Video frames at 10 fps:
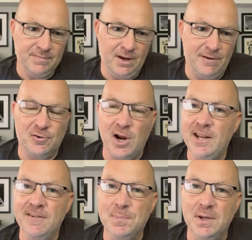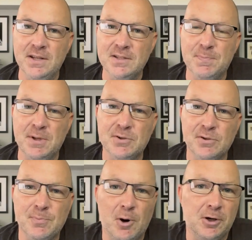variety of pens,
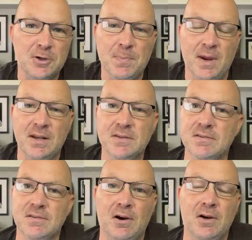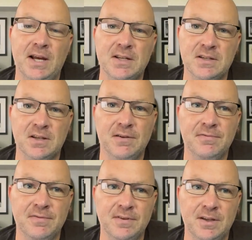pencils, markers, paints, all that
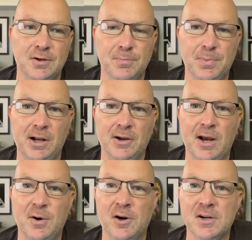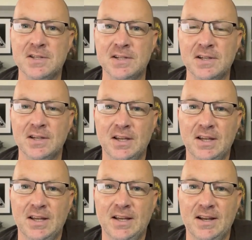stuff, depending on how artsy
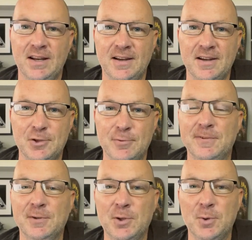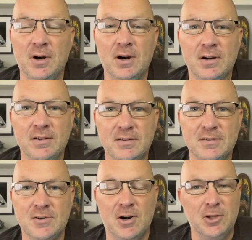you feel you are.
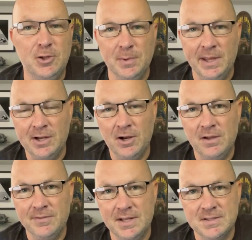Start accumulating all of that